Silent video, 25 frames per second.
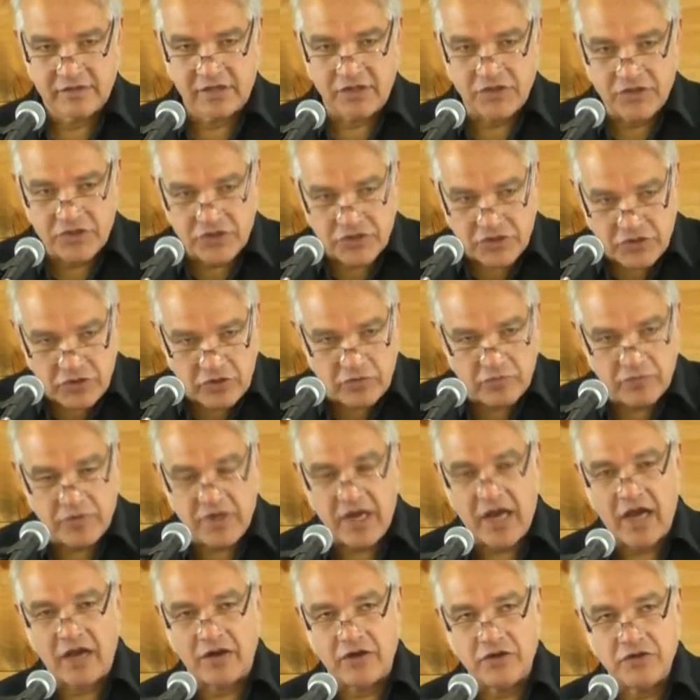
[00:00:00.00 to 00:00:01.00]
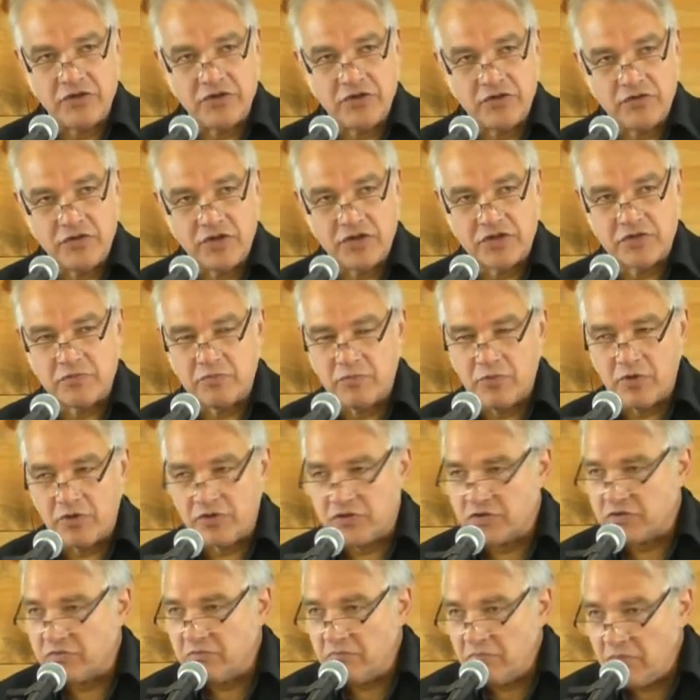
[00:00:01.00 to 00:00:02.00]
can stoop down and do this
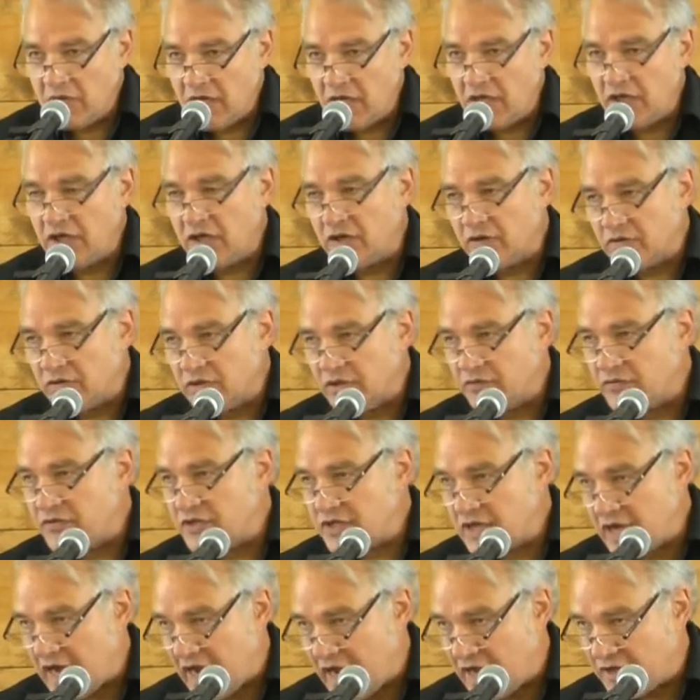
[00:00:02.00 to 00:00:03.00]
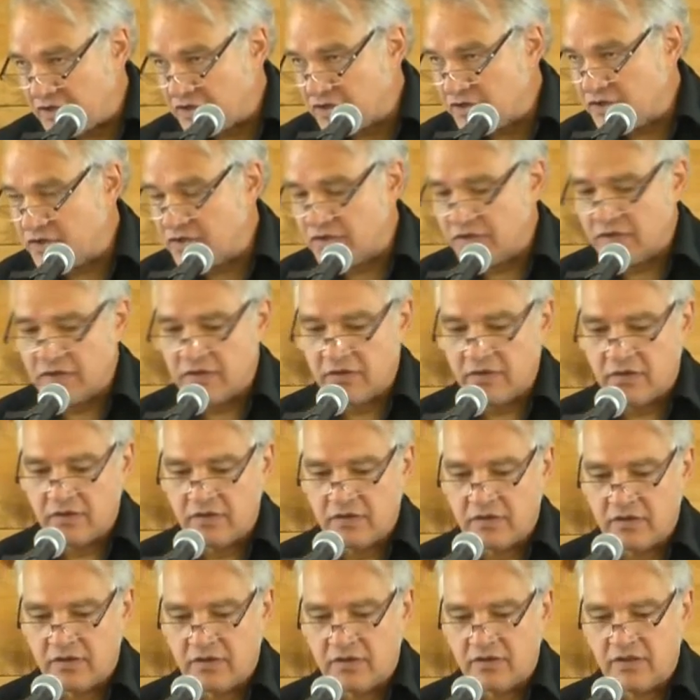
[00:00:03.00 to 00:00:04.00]
most menial of tasks,
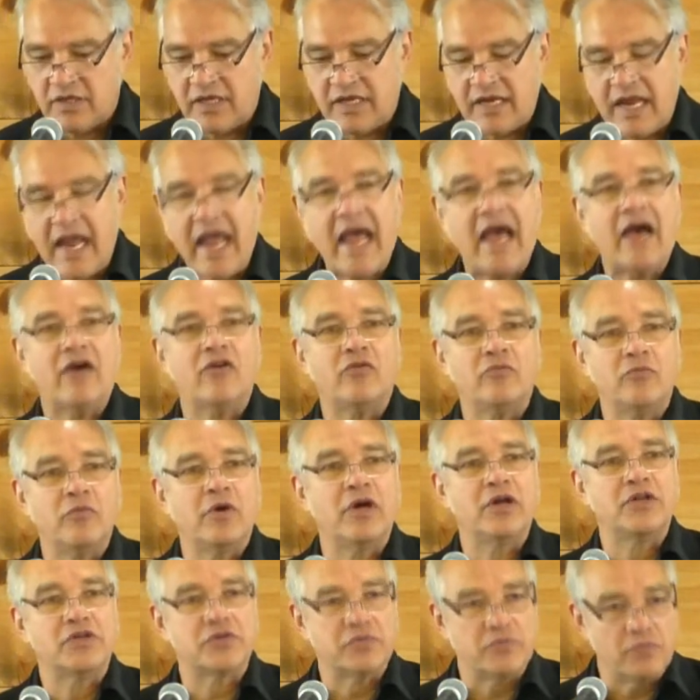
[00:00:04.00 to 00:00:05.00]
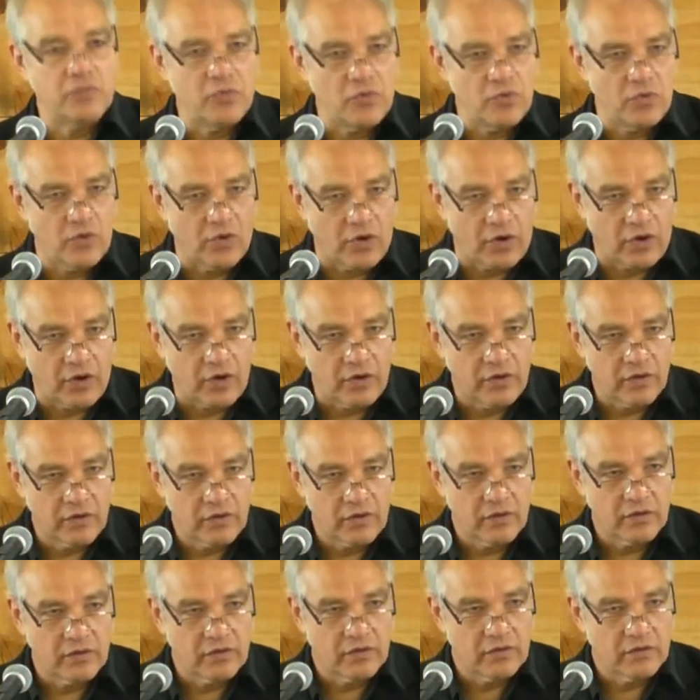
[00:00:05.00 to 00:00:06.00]
then how much more
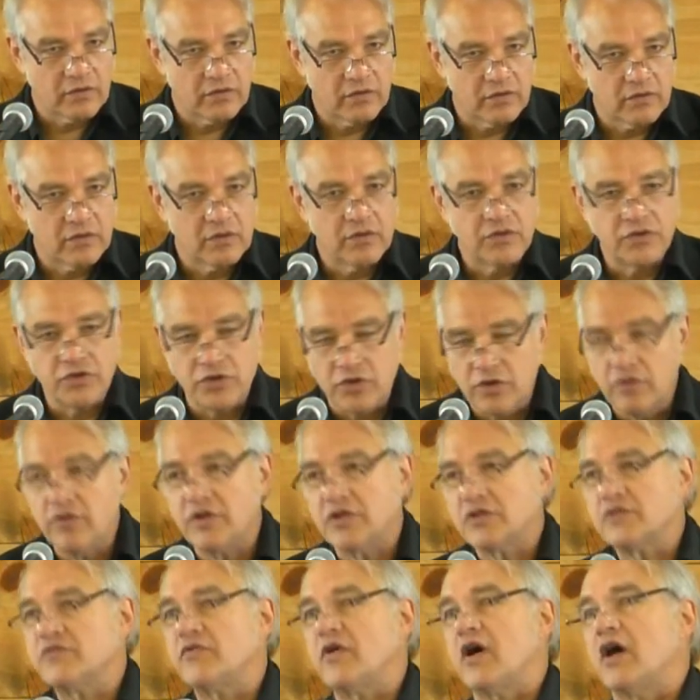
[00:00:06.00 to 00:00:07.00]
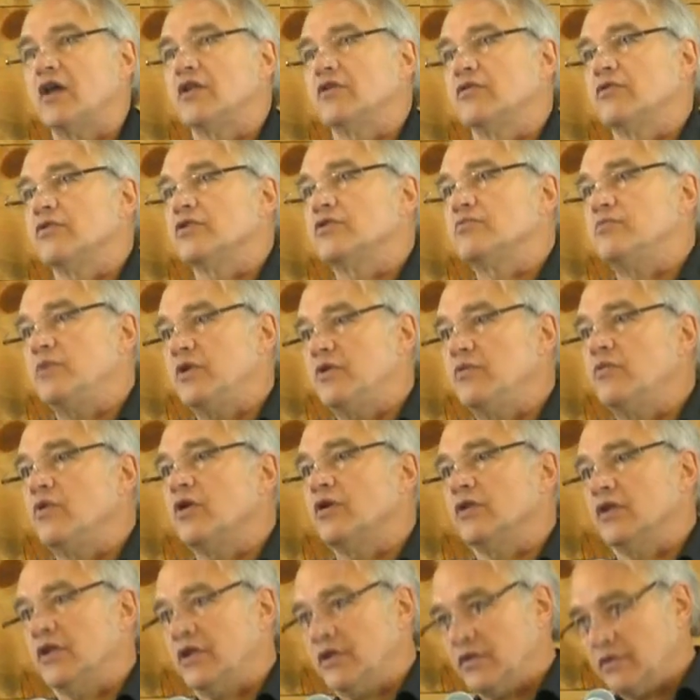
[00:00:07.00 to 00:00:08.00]
you, his followers, be
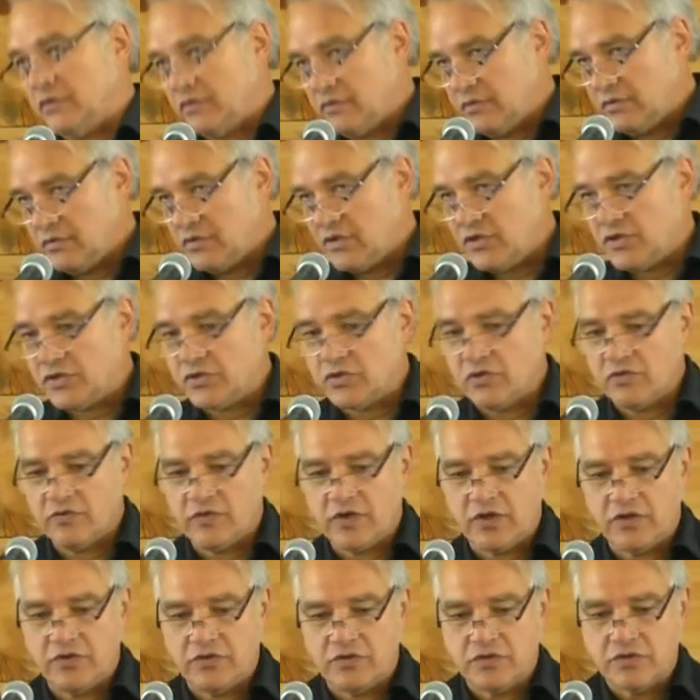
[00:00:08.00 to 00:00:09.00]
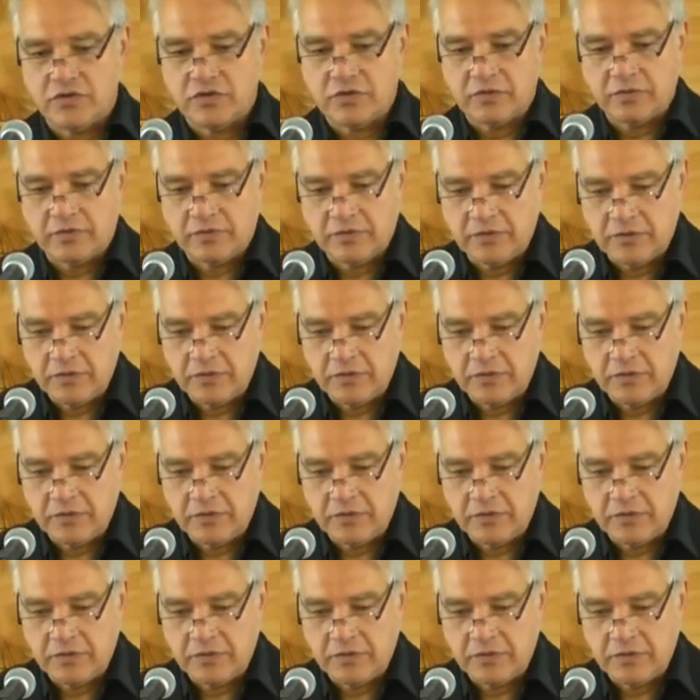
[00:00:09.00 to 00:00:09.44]
willing to serve others?